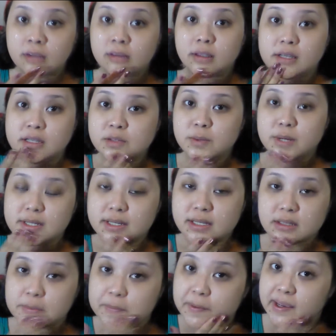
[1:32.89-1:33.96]
This works as
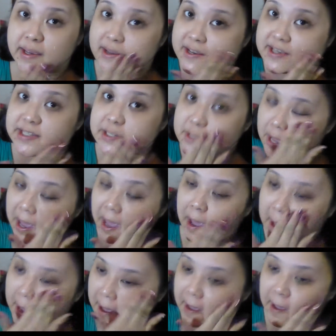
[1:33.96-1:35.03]
a base,
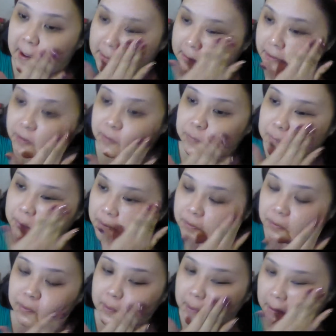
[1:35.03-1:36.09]
and it
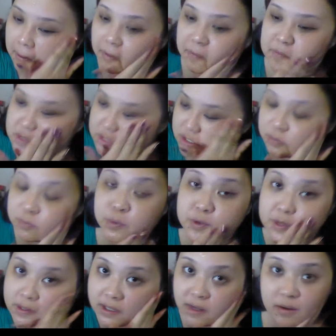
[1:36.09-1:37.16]
will
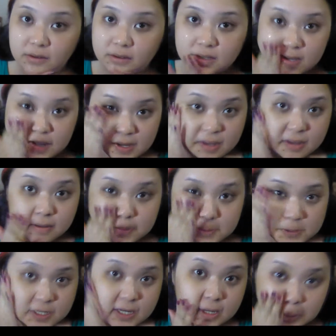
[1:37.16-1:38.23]
smoothen out the
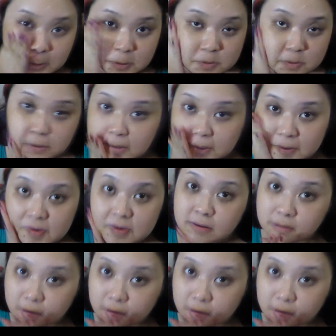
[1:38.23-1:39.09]
skin as well.